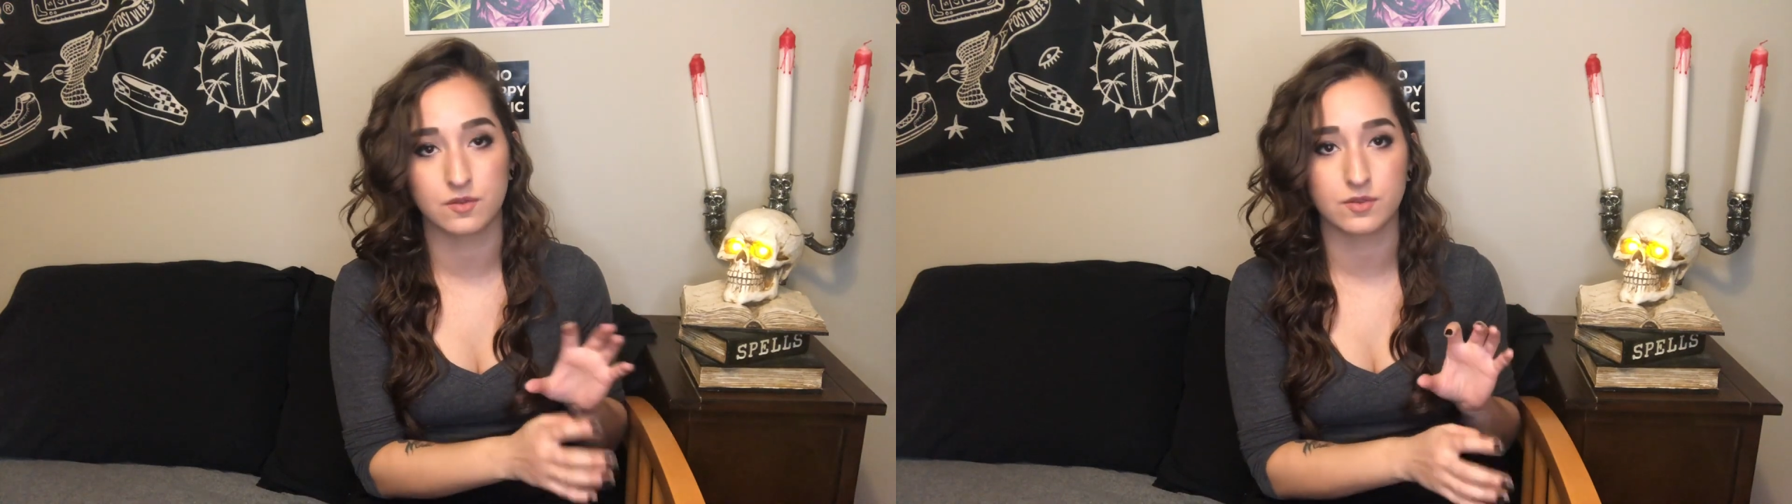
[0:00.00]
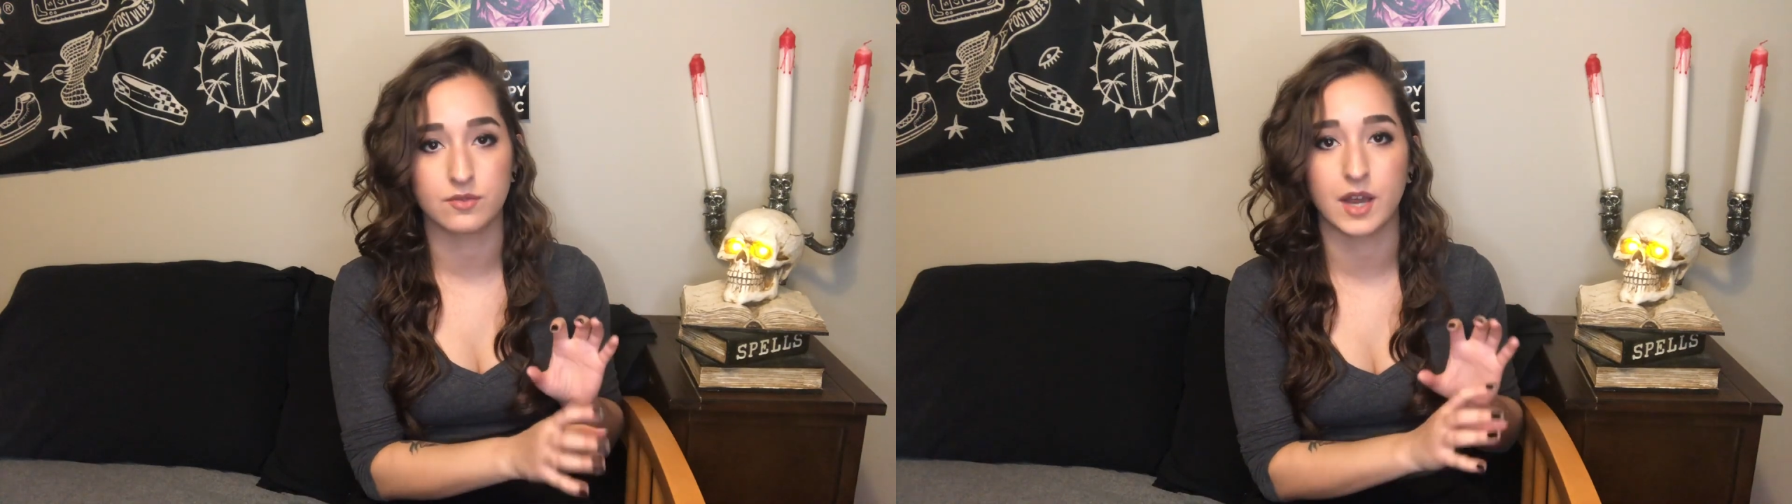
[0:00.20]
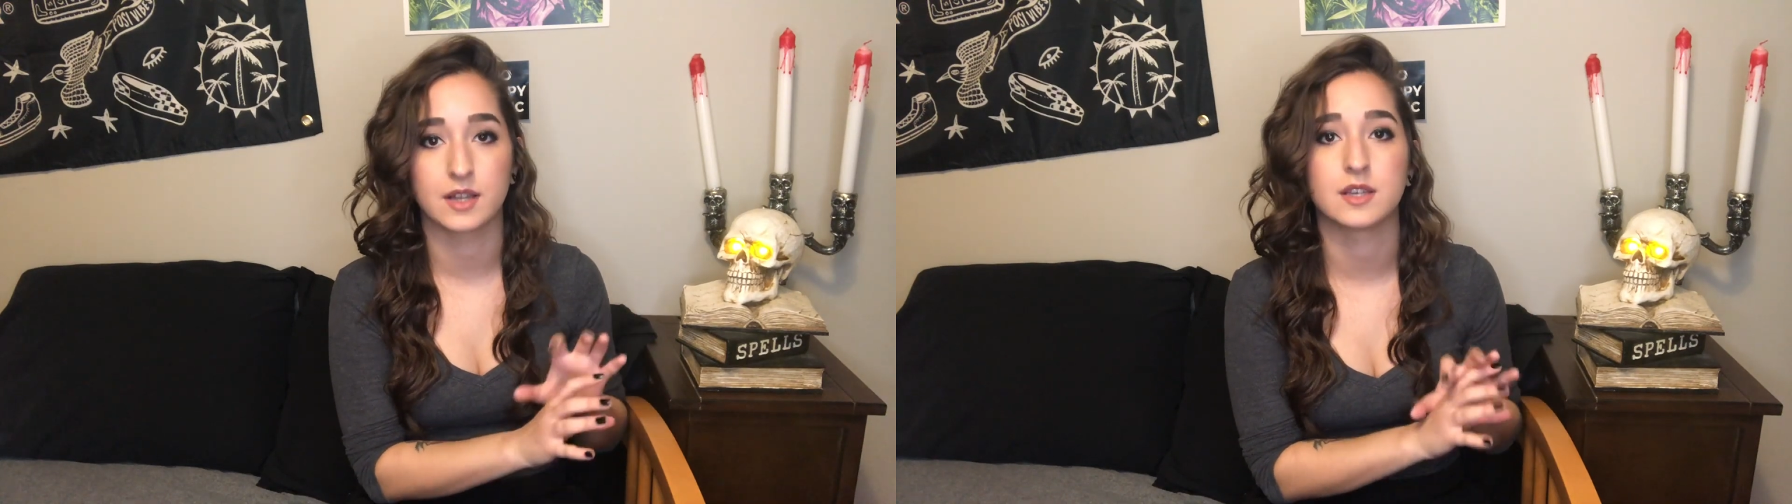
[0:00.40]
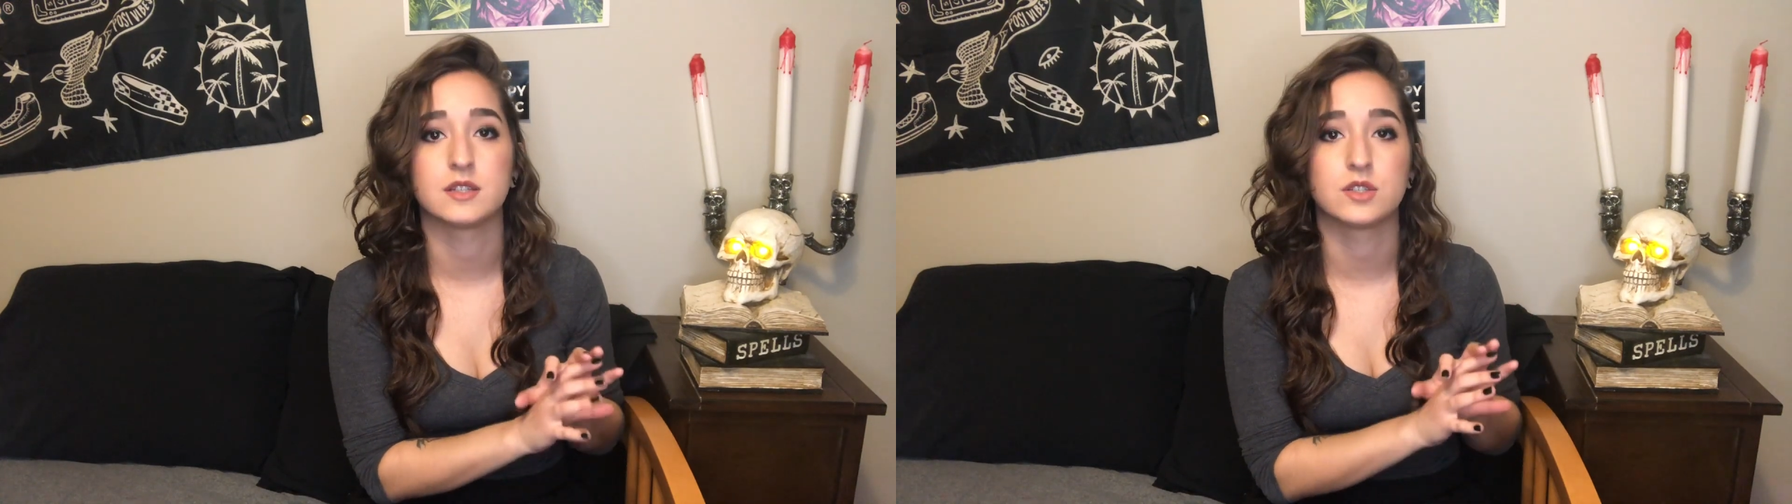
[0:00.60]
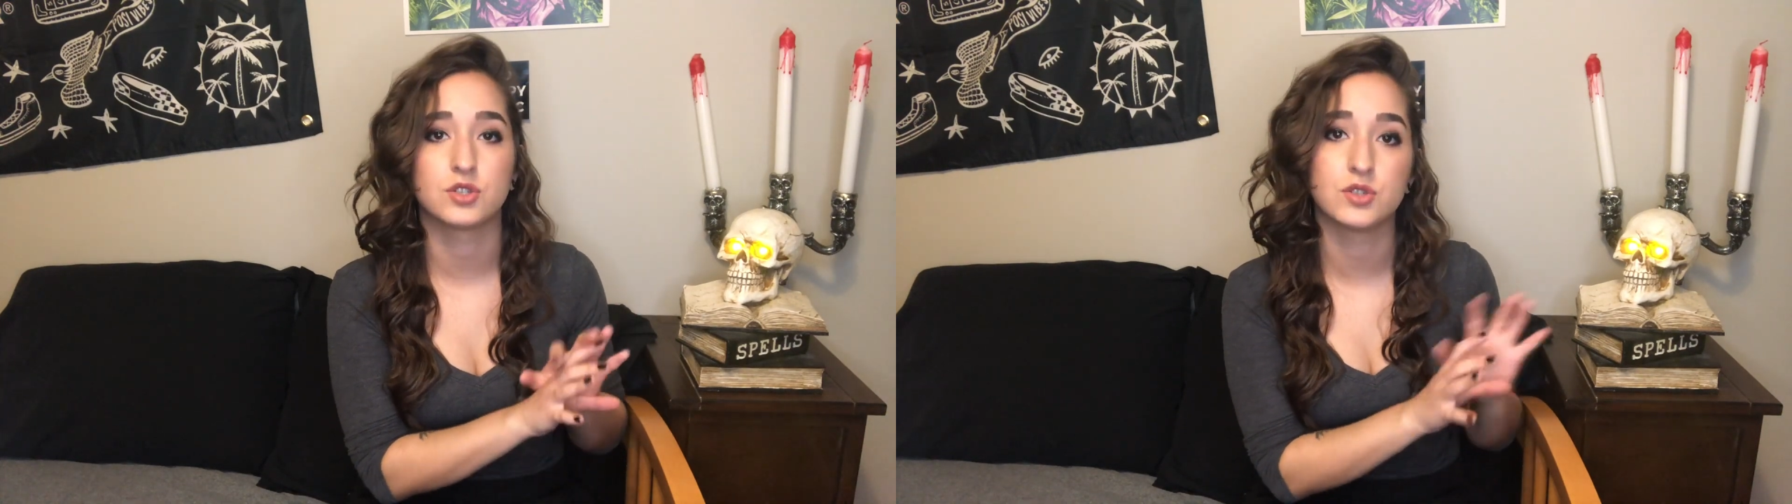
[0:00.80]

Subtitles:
of the fact that it's a